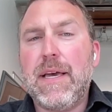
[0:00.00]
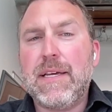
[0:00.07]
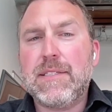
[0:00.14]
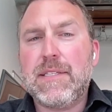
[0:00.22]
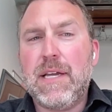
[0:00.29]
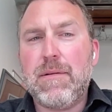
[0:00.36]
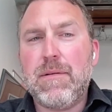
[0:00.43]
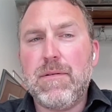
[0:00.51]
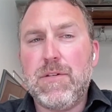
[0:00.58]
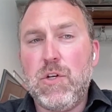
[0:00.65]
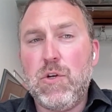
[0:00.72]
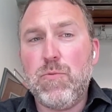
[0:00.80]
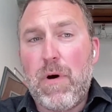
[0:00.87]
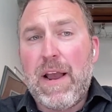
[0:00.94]
things that
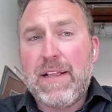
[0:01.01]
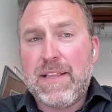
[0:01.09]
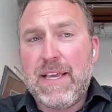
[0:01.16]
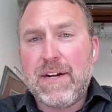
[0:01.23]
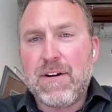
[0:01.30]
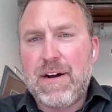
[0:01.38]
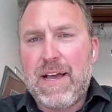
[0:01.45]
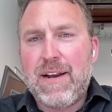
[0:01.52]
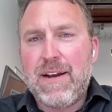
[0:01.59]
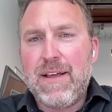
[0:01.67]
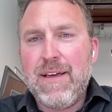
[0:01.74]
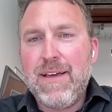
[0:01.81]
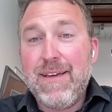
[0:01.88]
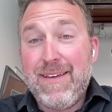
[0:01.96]
do break the internet